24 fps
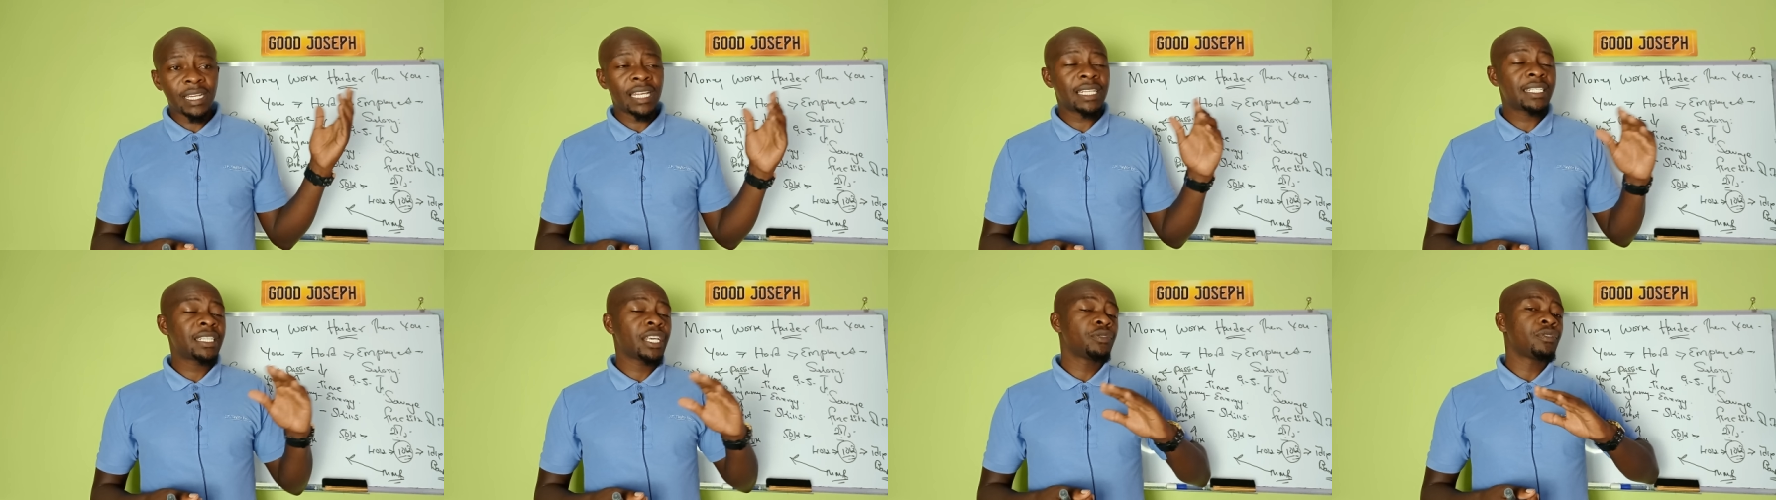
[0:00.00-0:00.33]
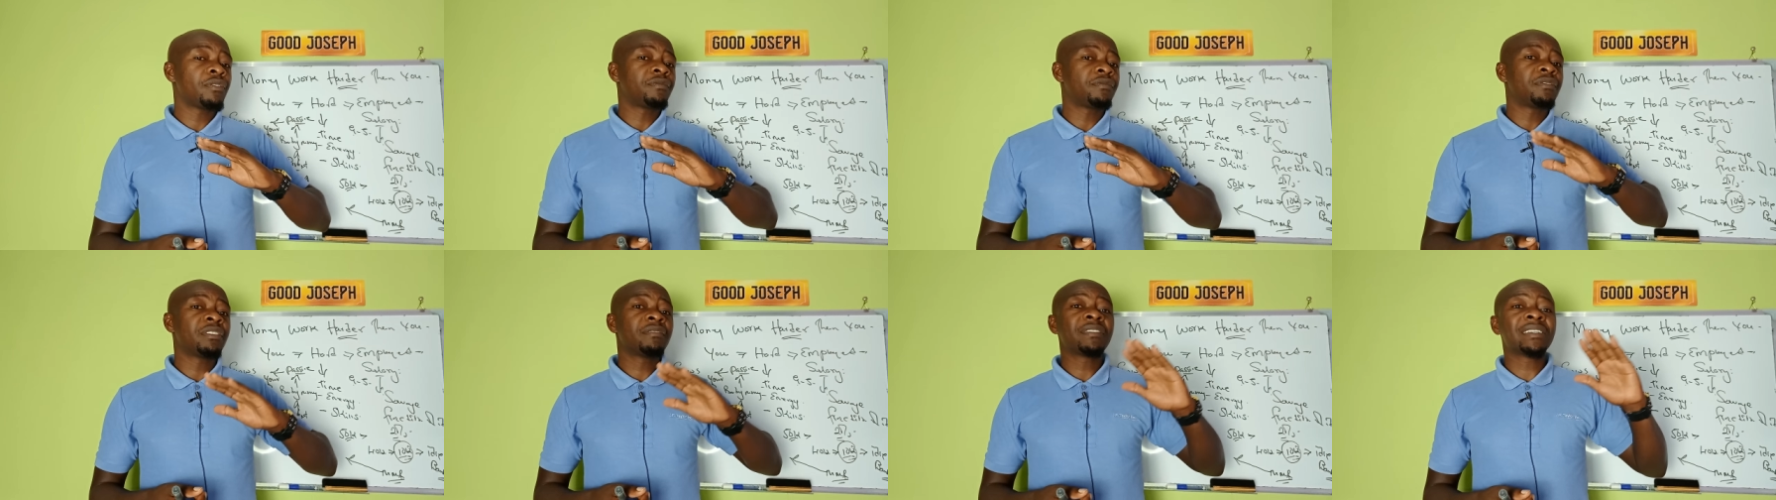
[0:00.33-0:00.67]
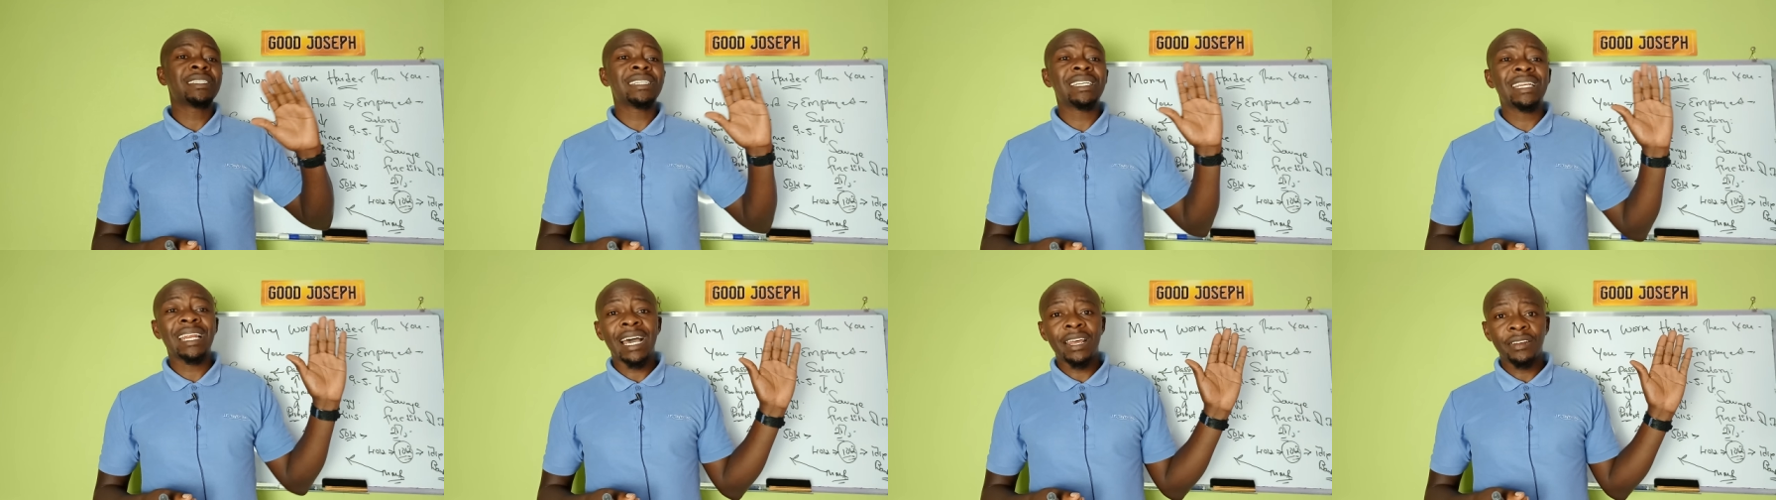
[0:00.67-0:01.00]
Let's say you've never
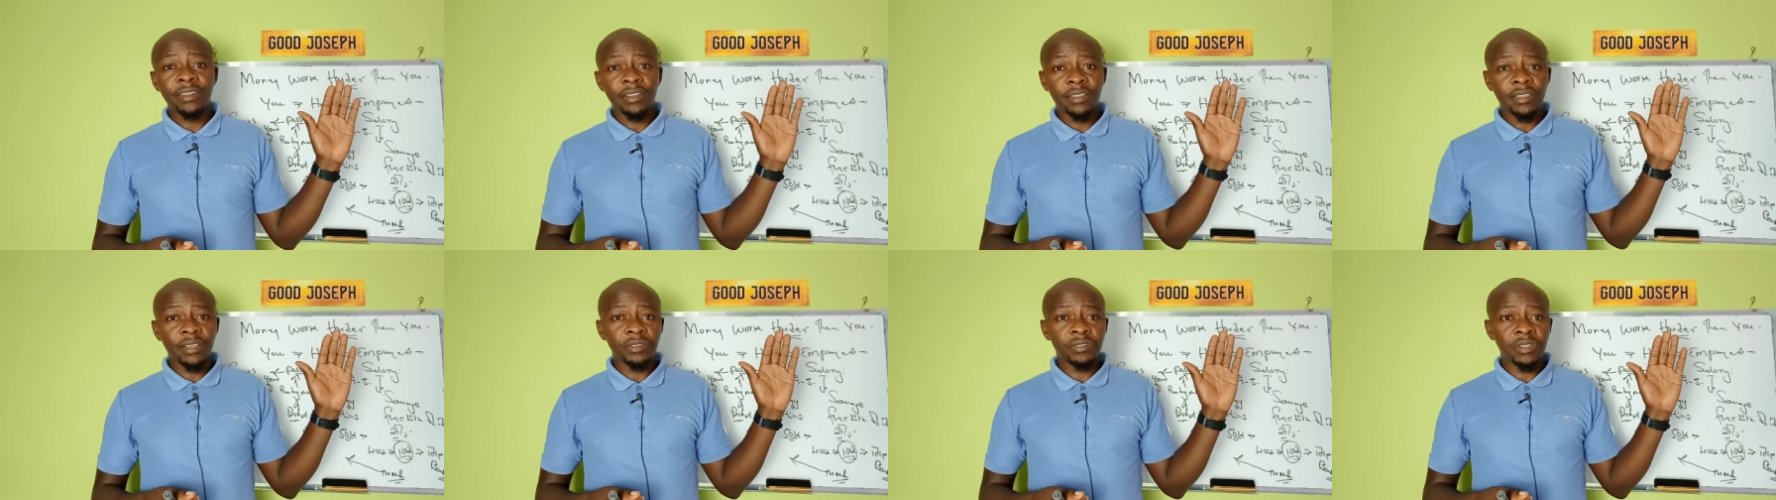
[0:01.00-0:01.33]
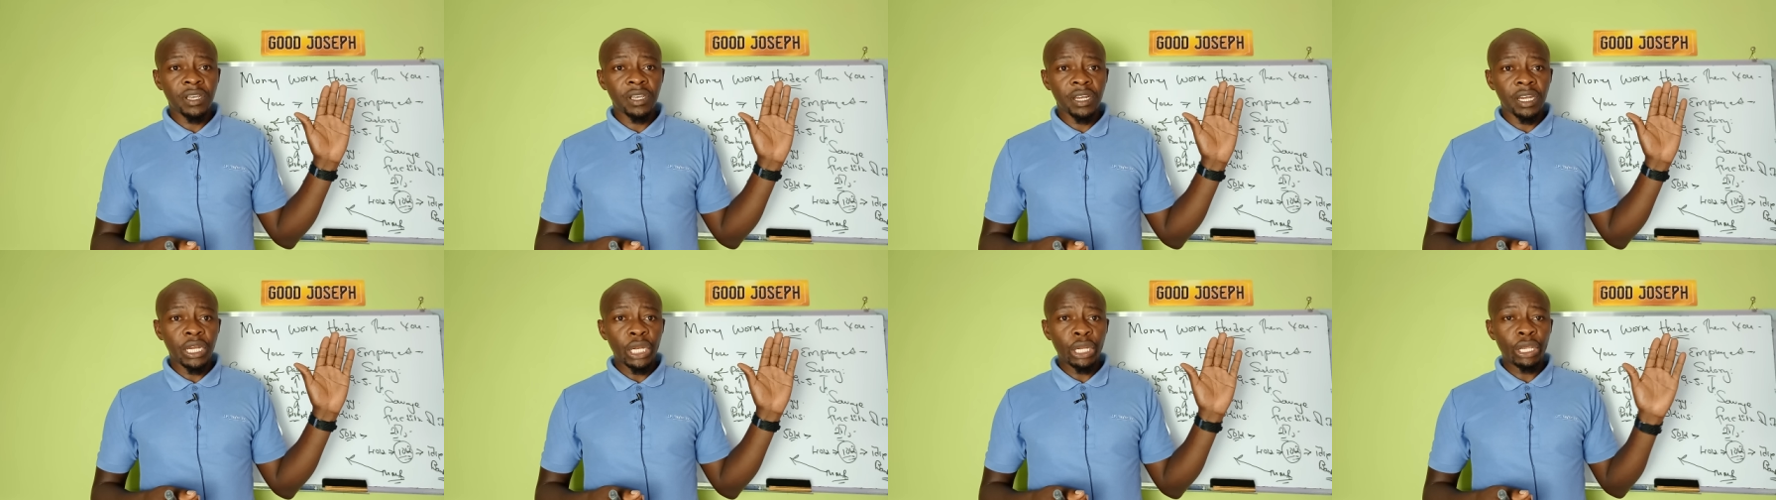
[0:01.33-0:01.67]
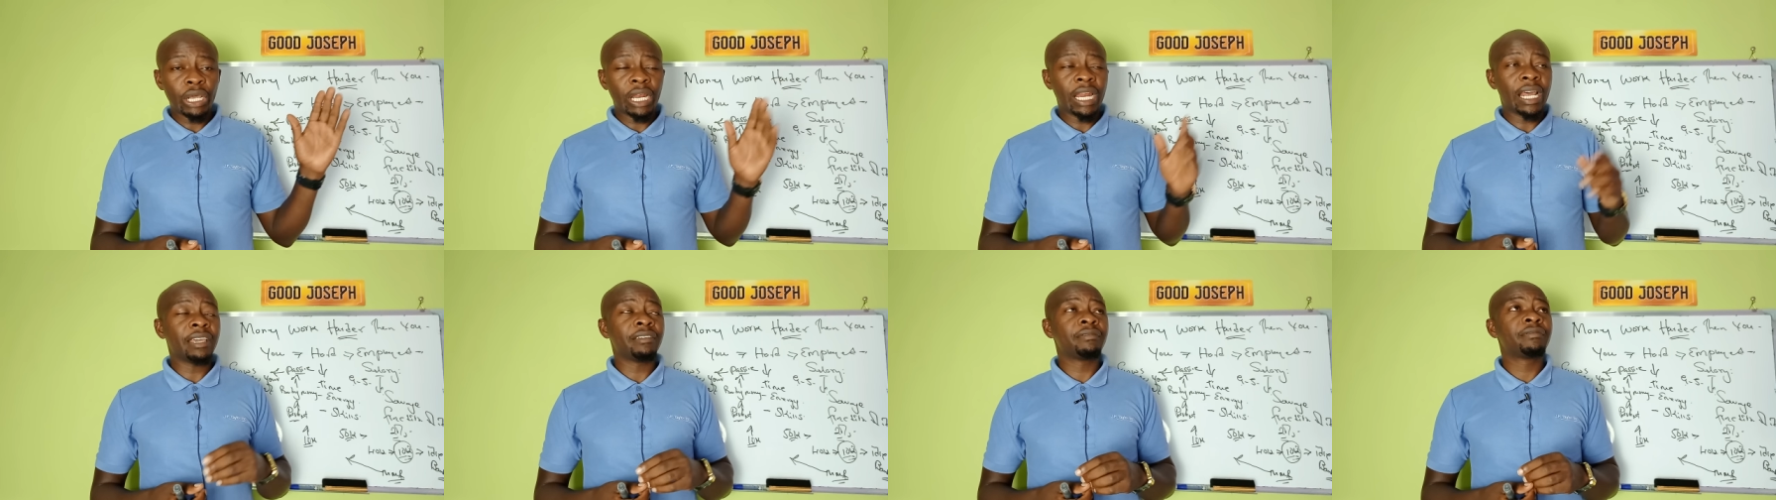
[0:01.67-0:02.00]
seen 100,000 in
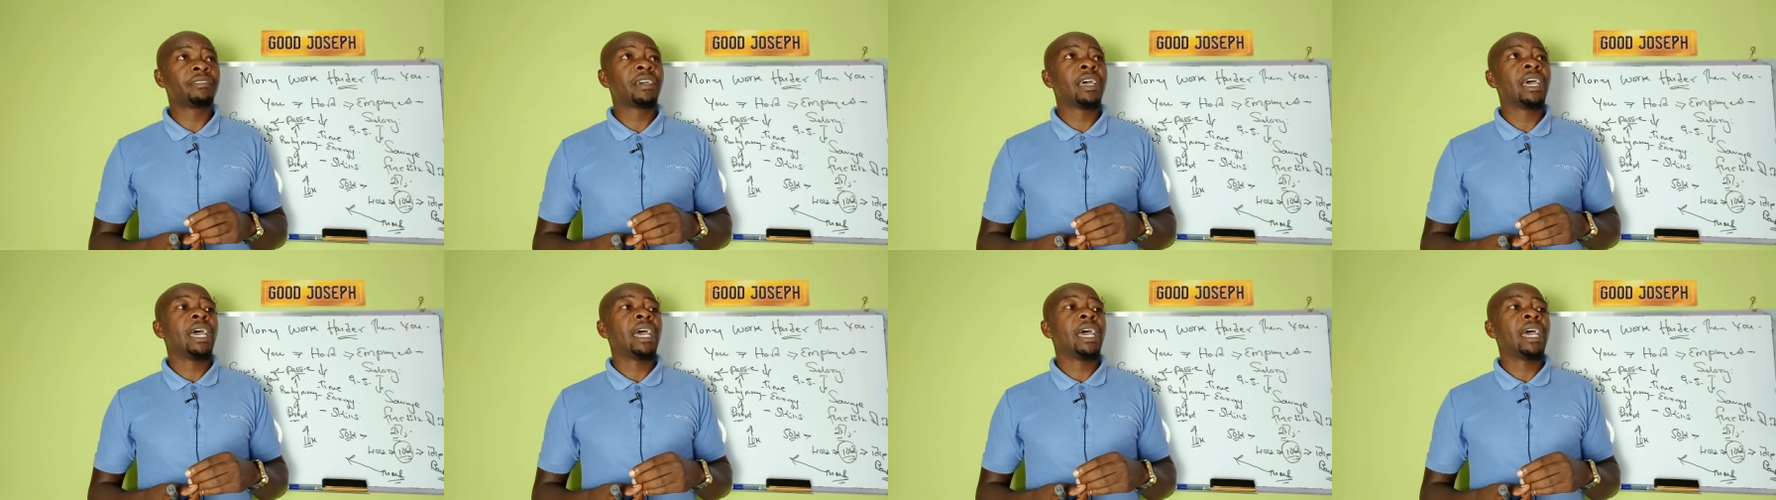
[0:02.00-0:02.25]
your life,